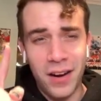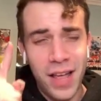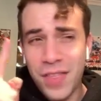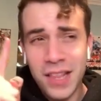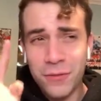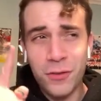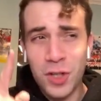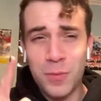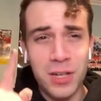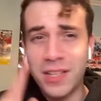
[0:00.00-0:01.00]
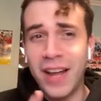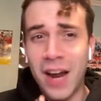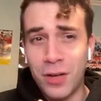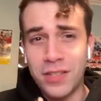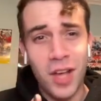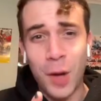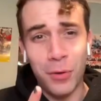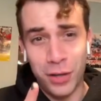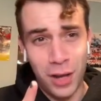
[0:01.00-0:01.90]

I think the first person I ever saw uploading